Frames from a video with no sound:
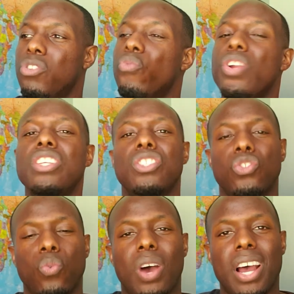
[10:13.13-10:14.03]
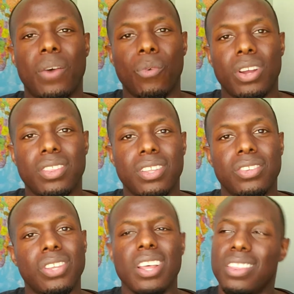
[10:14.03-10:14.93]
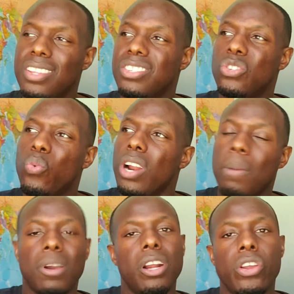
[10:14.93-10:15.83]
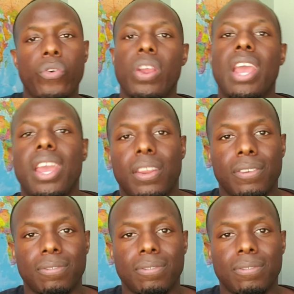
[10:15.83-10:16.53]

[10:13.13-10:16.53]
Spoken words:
the reasons why I want this. This is what I'm going to create.